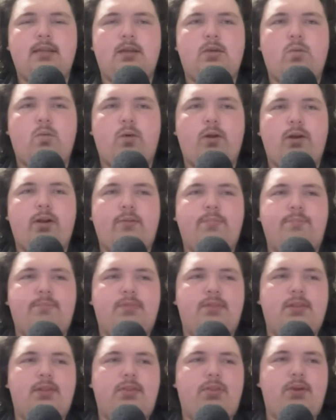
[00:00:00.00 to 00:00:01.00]
where
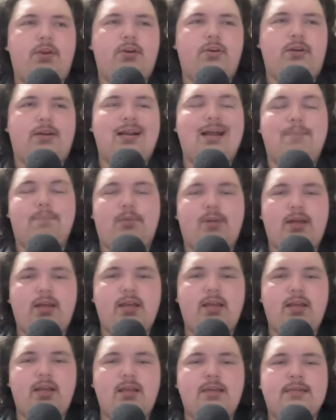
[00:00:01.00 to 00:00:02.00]
the Thunder did not
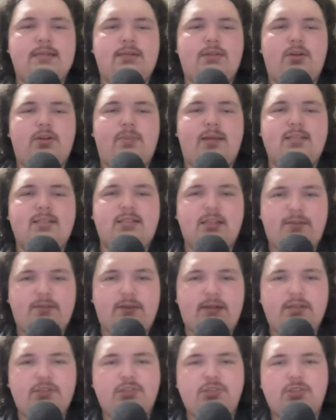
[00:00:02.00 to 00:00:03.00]
play their best
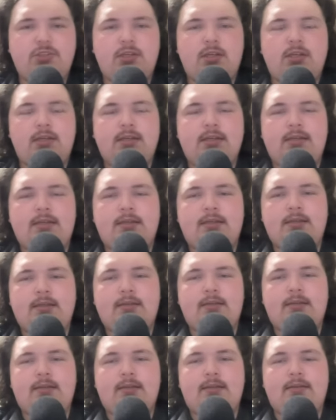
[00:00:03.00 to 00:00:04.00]
defense.
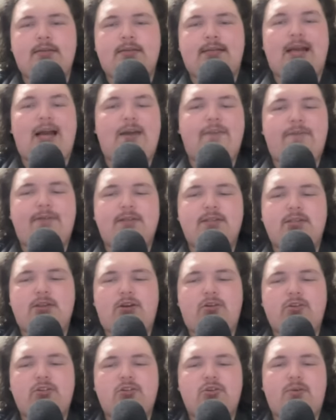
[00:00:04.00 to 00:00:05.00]
The offense
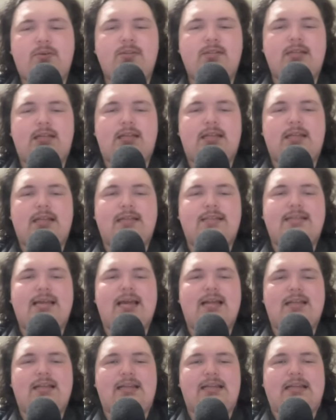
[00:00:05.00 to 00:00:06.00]
also wasn't
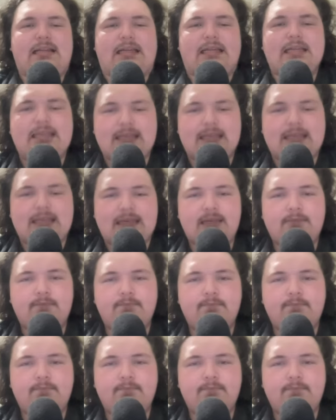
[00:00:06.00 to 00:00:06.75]
exactly clicking,